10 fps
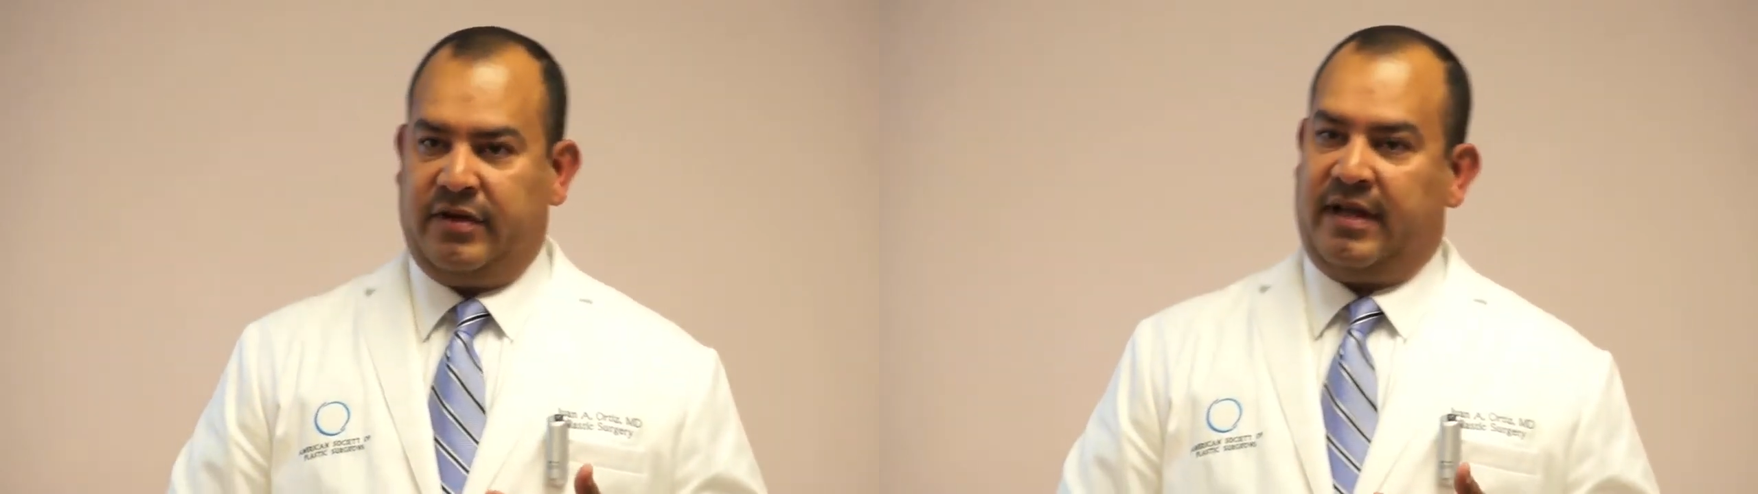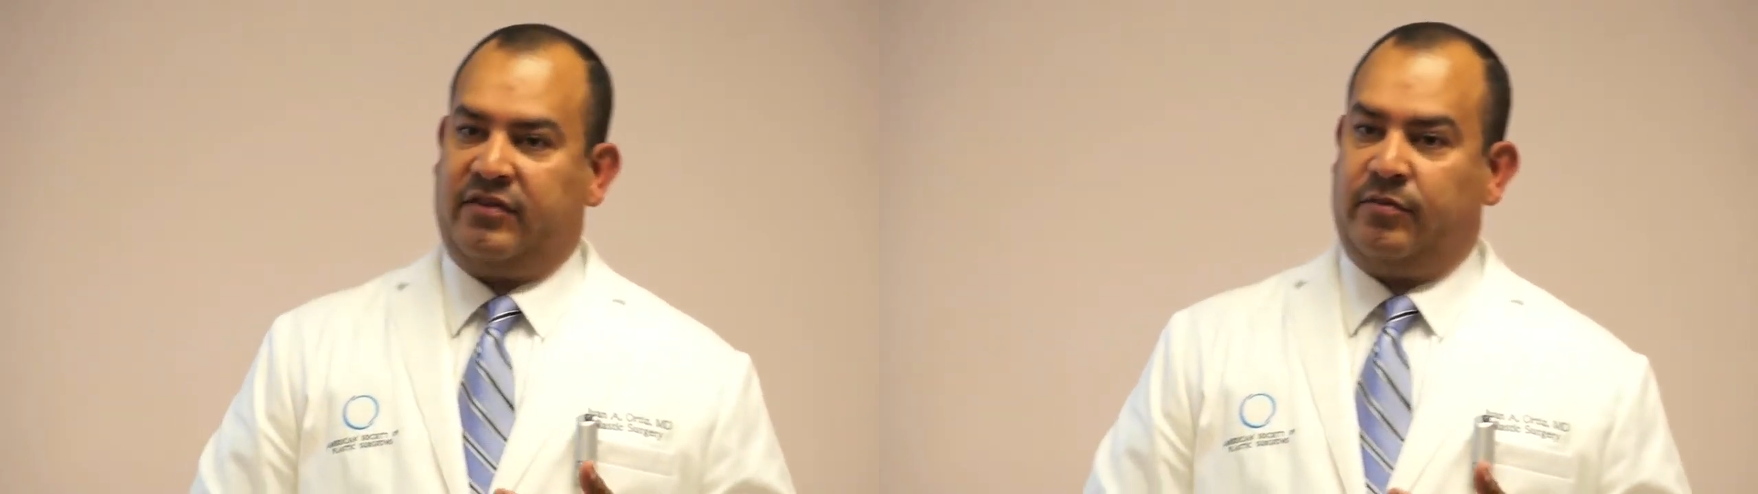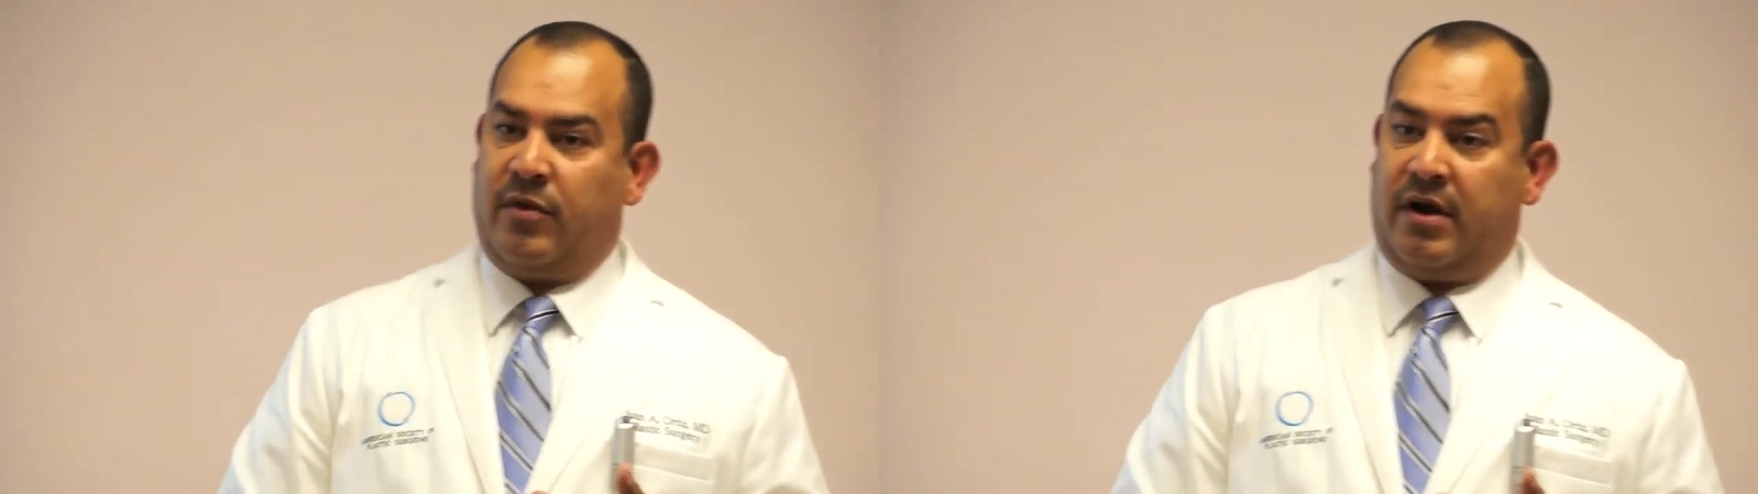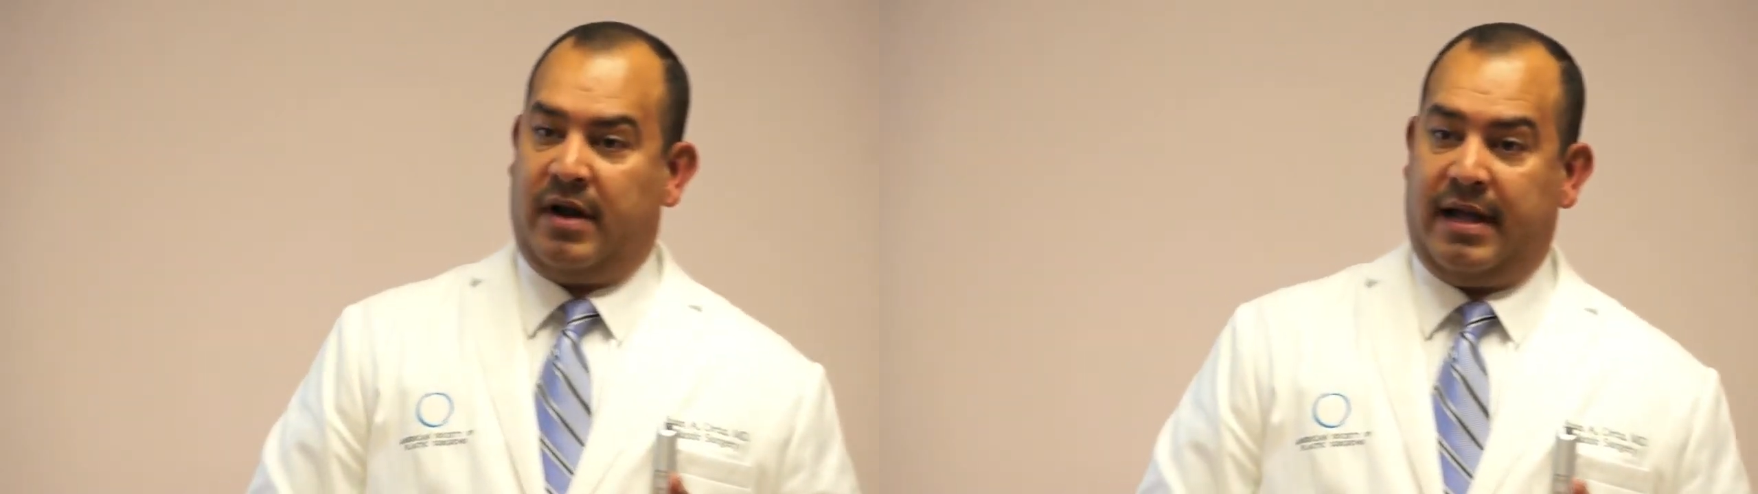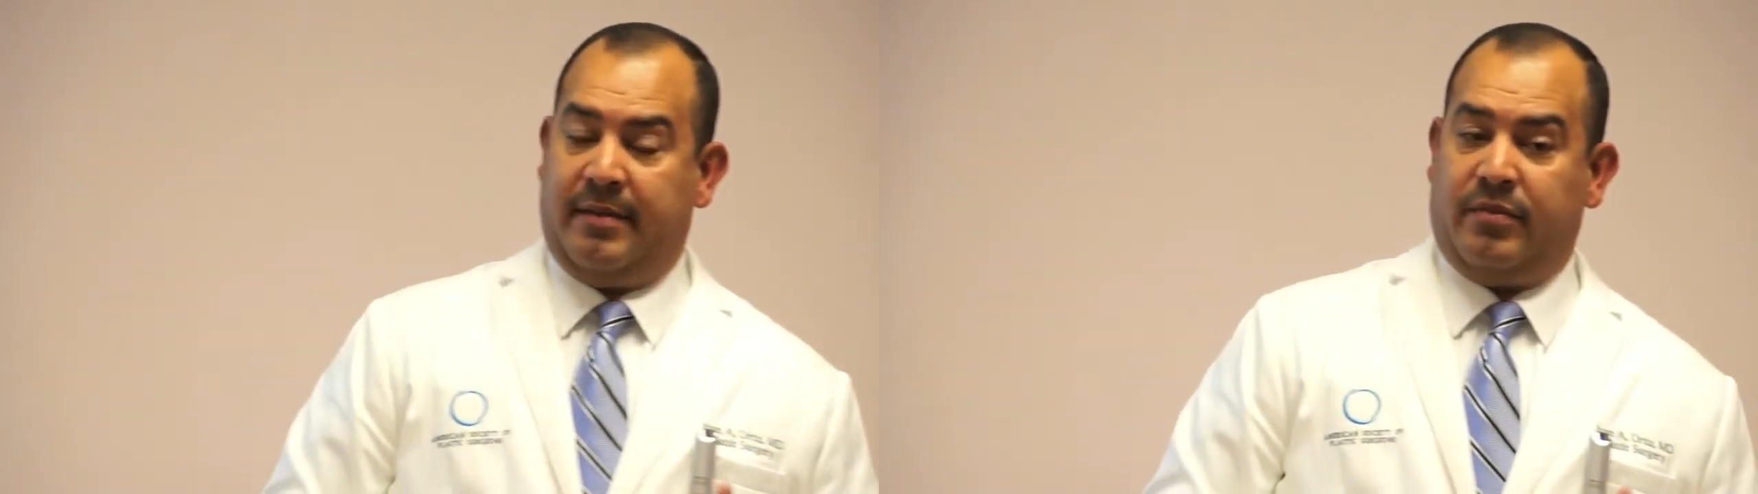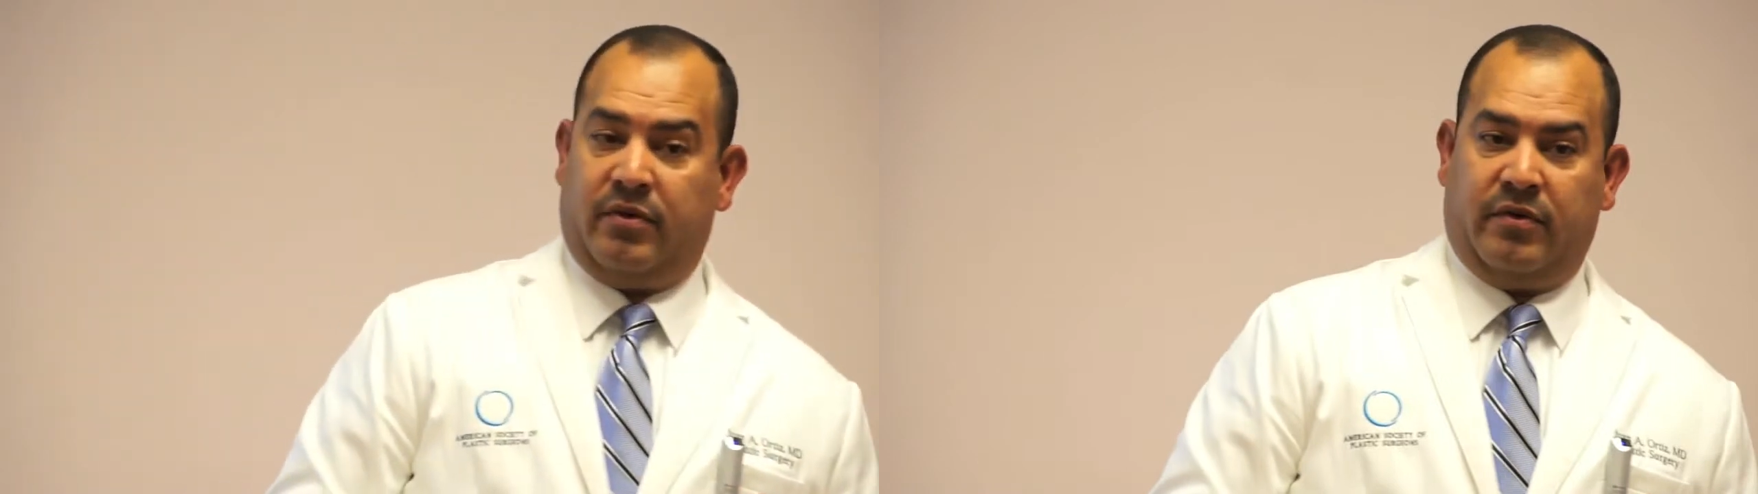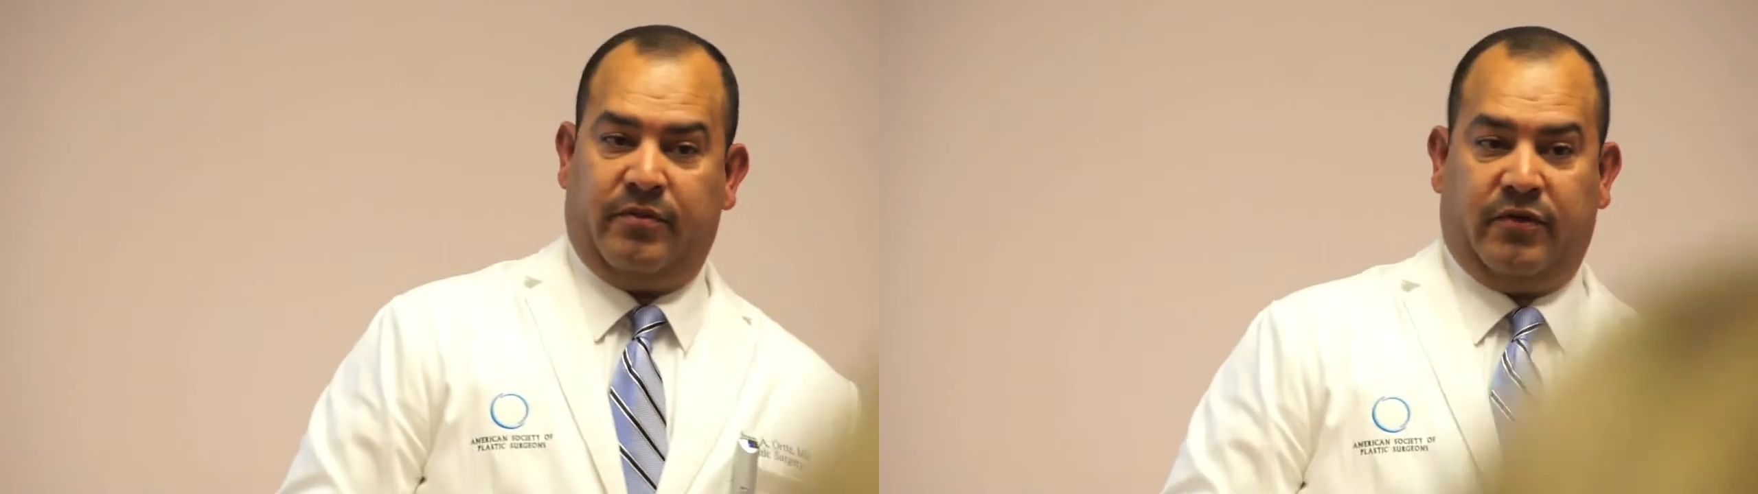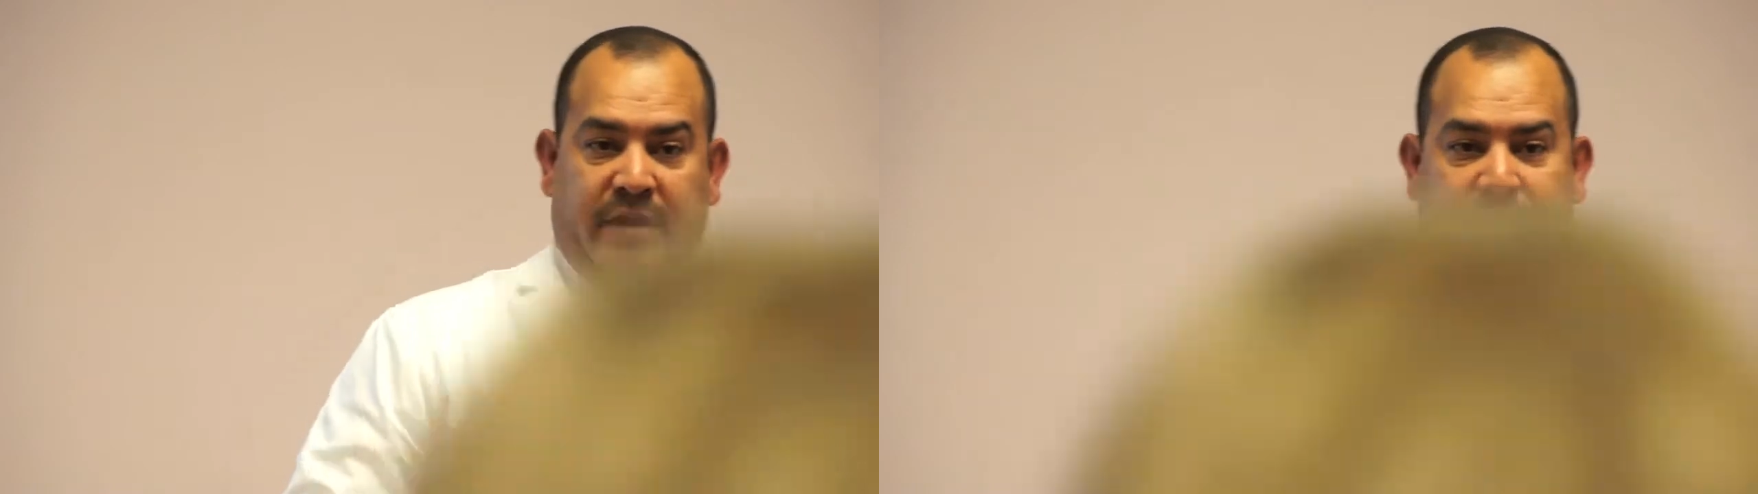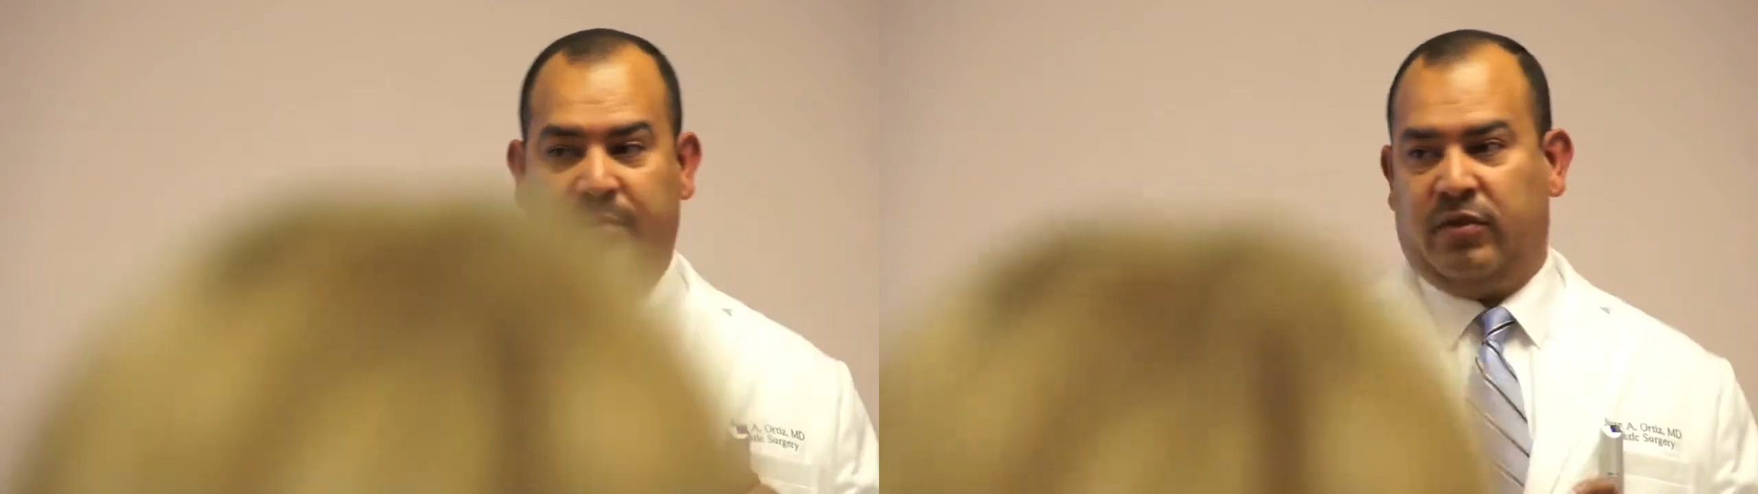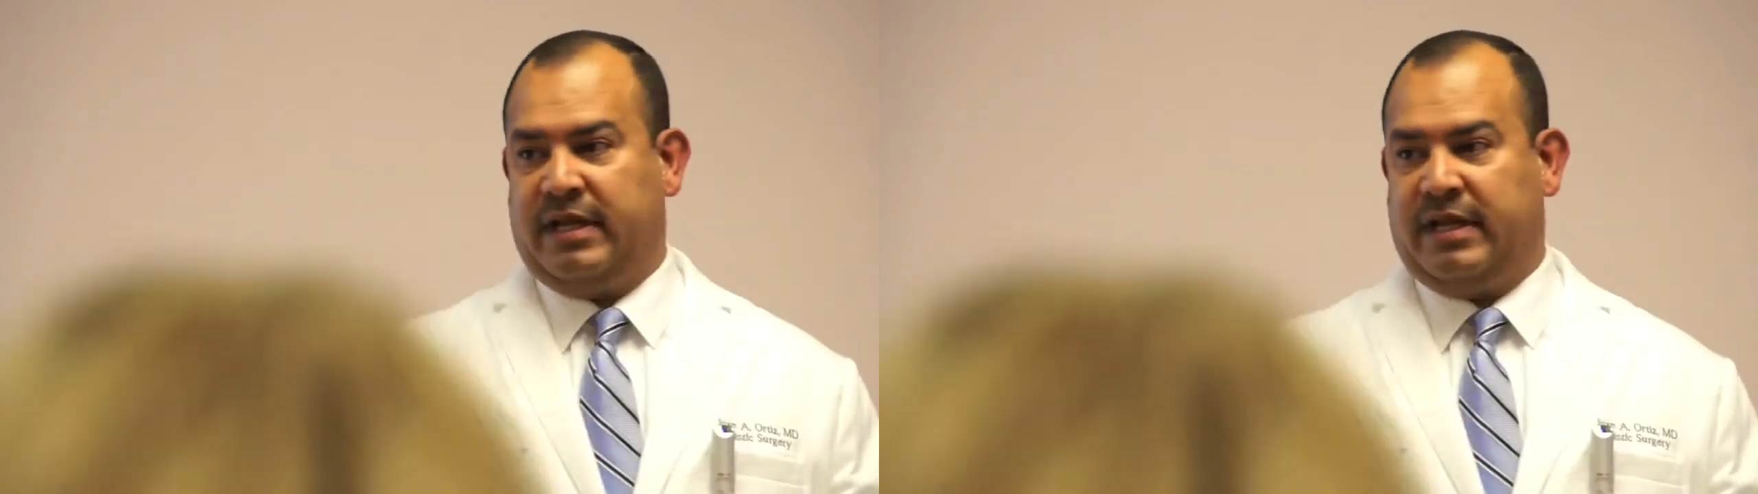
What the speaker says: that's smart lipo for the people